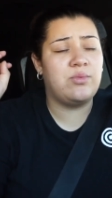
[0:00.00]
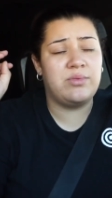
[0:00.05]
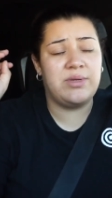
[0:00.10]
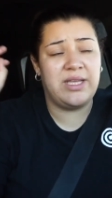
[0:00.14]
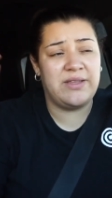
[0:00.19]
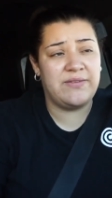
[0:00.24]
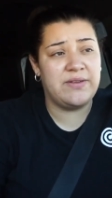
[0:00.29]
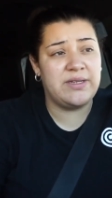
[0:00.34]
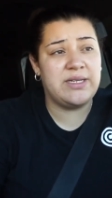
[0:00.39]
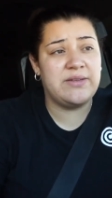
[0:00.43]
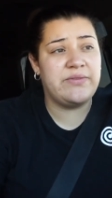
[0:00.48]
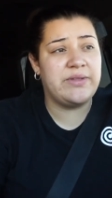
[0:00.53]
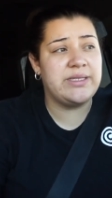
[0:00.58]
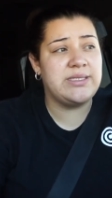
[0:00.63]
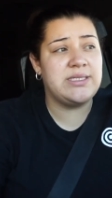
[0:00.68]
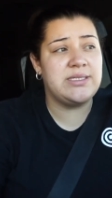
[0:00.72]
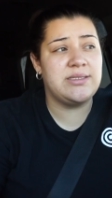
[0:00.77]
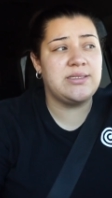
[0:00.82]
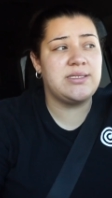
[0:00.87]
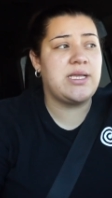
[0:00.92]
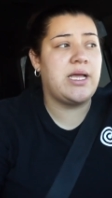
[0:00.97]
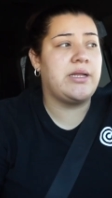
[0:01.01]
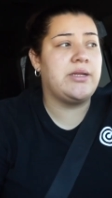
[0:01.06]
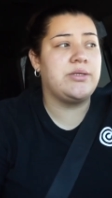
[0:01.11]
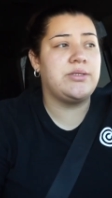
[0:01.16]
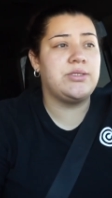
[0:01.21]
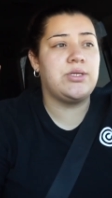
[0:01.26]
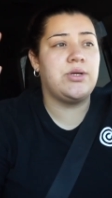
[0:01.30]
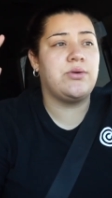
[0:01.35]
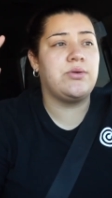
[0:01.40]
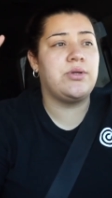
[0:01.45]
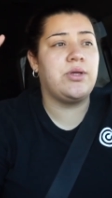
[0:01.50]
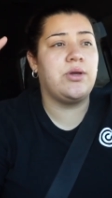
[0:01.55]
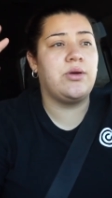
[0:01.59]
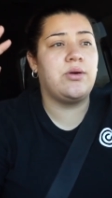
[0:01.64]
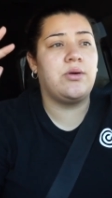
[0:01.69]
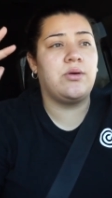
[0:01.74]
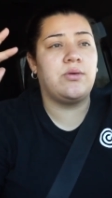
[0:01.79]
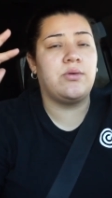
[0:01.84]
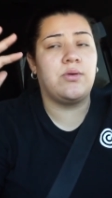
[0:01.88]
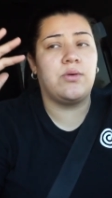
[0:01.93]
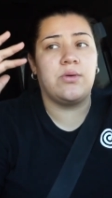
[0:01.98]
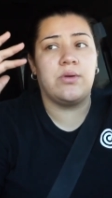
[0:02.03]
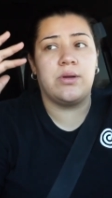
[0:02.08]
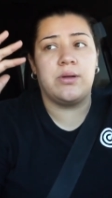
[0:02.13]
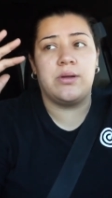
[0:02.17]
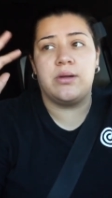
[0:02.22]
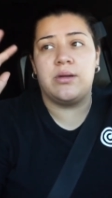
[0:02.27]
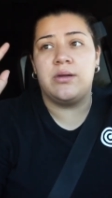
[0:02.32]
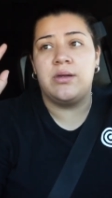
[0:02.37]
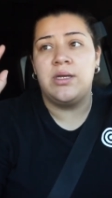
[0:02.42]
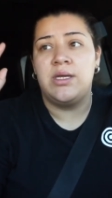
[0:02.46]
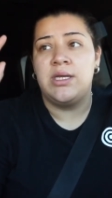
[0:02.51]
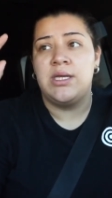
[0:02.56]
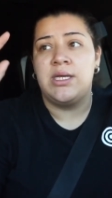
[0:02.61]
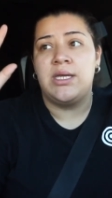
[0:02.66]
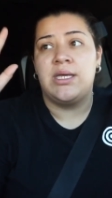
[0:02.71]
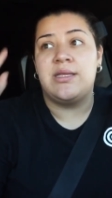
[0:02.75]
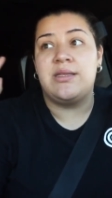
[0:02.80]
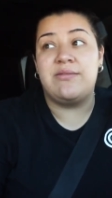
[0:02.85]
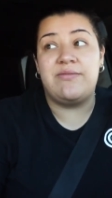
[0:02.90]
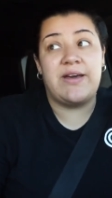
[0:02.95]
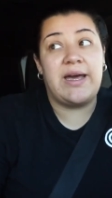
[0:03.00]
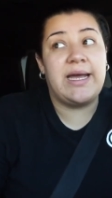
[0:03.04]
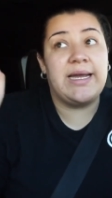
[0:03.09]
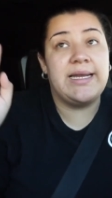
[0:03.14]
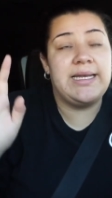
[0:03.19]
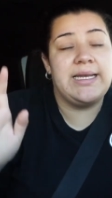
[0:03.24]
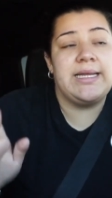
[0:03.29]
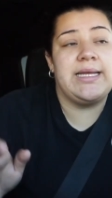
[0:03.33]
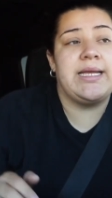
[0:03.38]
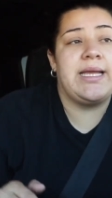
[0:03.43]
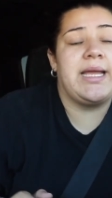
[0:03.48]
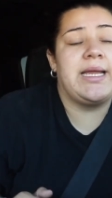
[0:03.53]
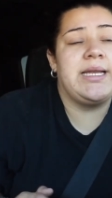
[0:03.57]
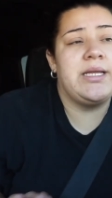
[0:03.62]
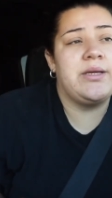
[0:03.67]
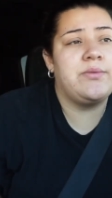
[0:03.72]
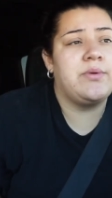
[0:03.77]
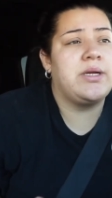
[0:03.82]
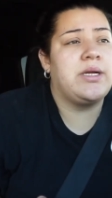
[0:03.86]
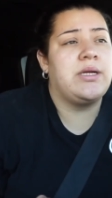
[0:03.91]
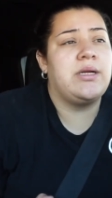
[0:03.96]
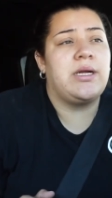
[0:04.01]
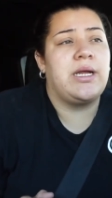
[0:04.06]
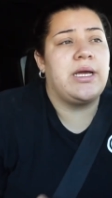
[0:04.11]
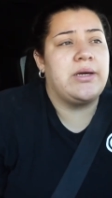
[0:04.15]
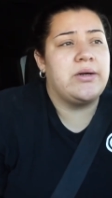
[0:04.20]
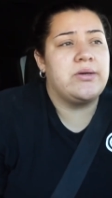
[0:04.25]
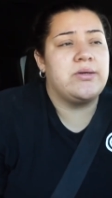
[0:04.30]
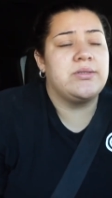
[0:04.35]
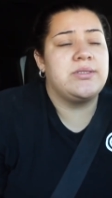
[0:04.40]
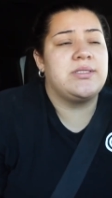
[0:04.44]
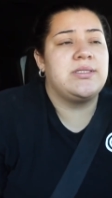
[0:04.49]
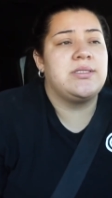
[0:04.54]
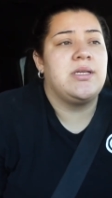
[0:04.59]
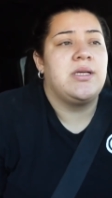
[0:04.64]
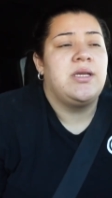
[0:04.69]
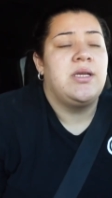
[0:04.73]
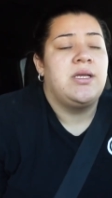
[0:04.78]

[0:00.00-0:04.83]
even if it's in San Antonio or the Valley, anywhere else.